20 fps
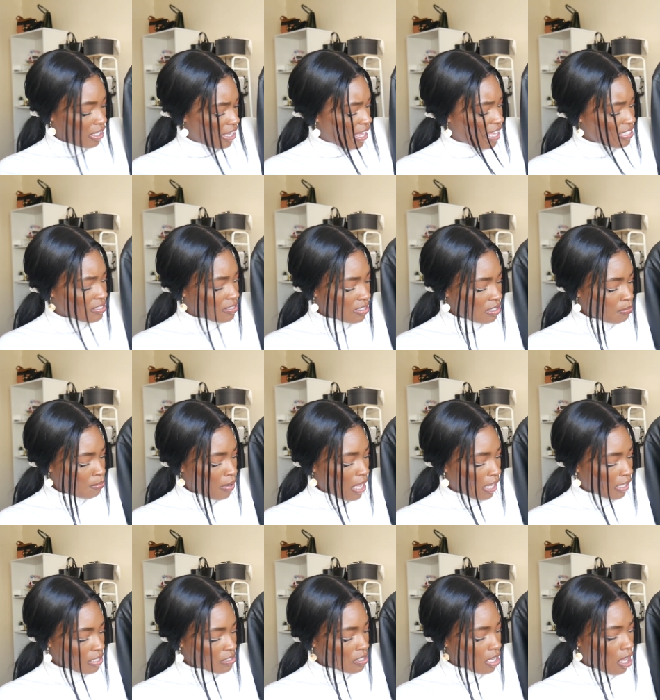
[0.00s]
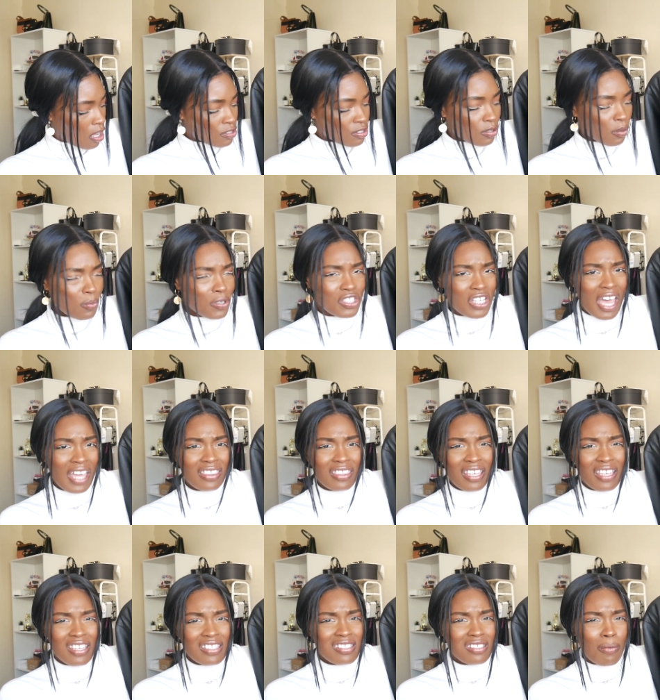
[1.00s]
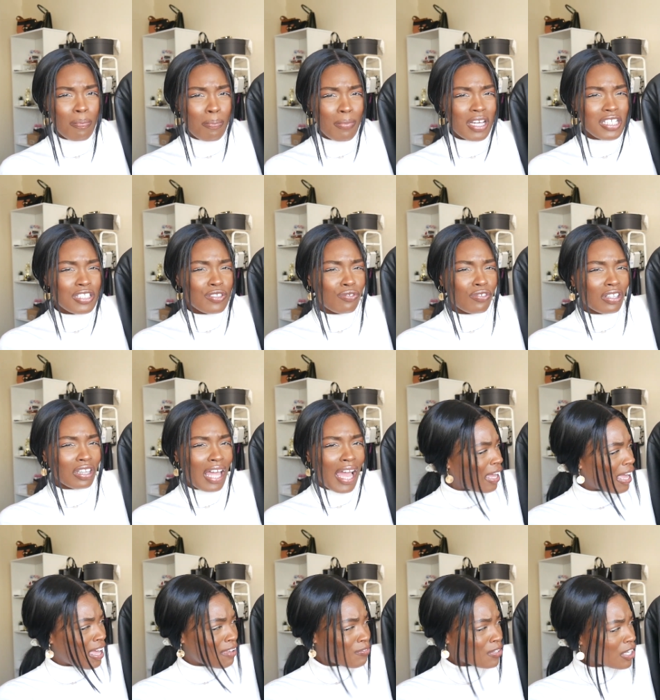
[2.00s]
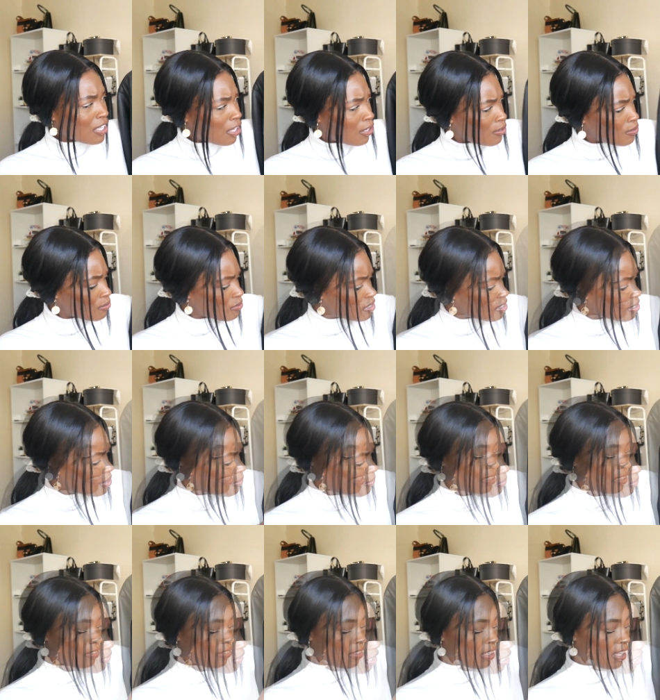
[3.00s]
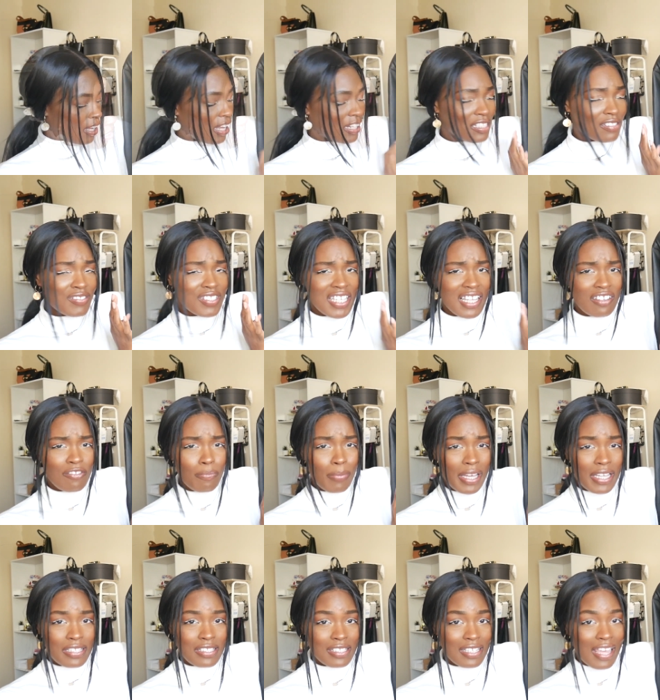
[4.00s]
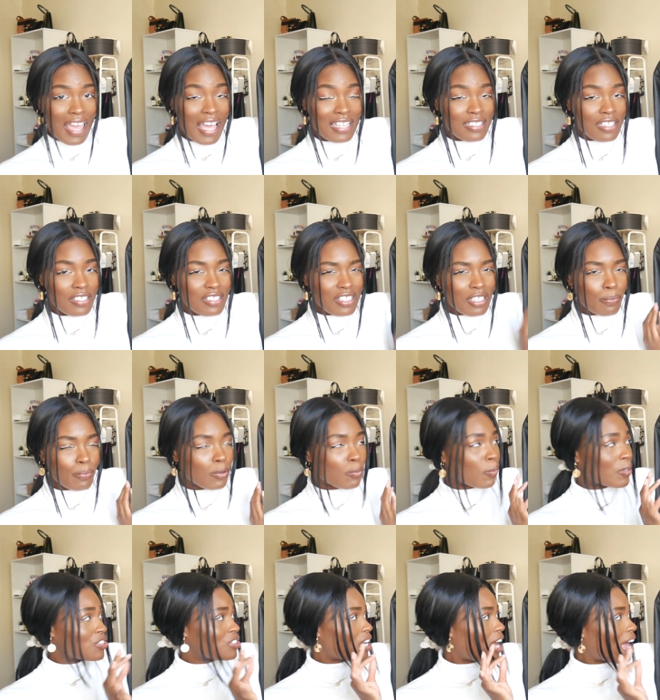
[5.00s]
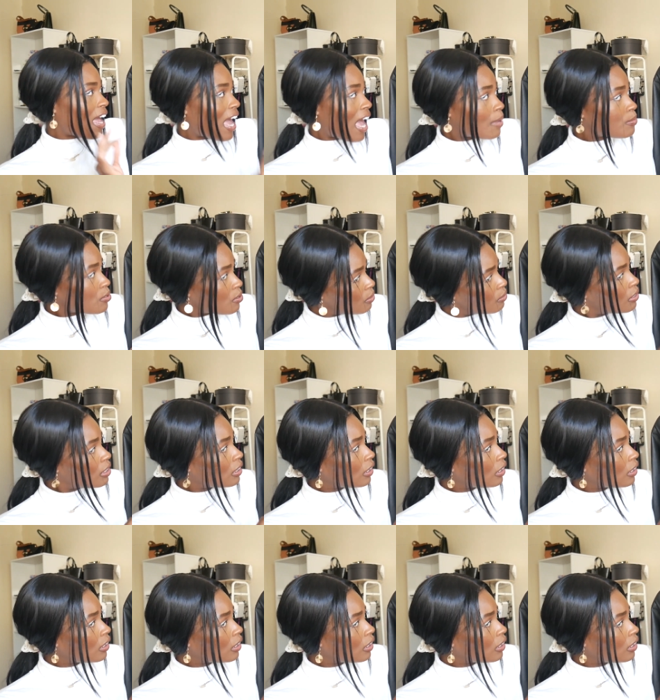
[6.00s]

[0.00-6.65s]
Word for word: It has deep pockets also, which I think is a must for like heavy coats. And instead of buttons, it has a zipper, which I absolutely